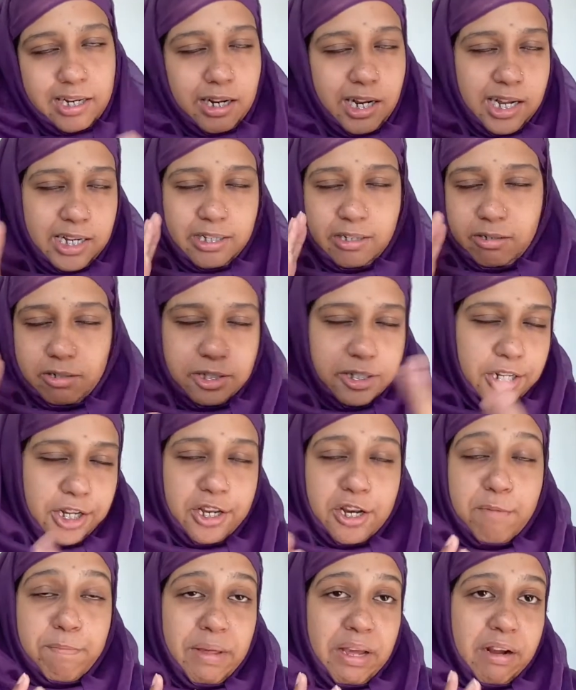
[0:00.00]
and, you
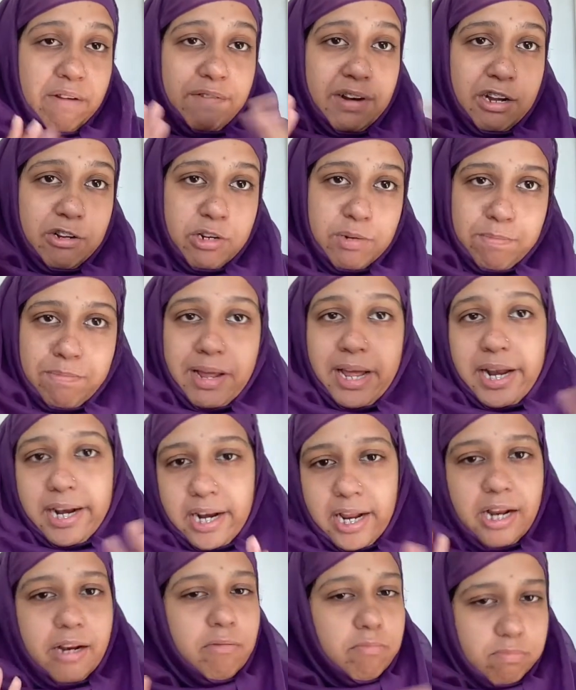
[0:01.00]
know, being around
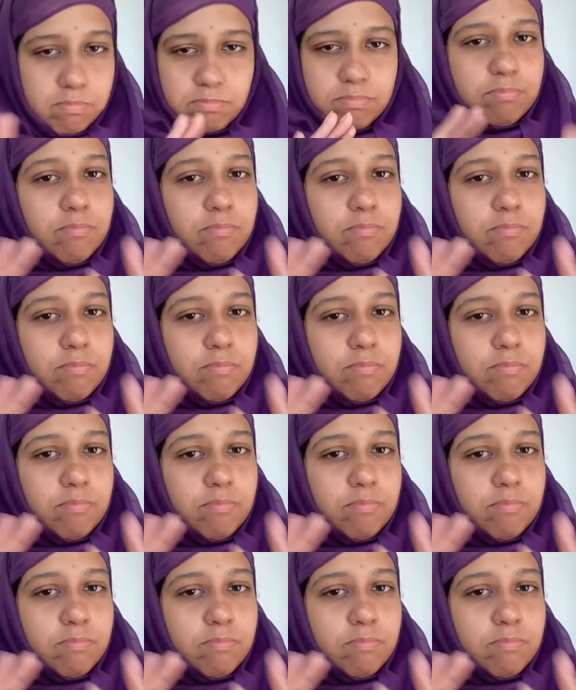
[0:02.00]
men, and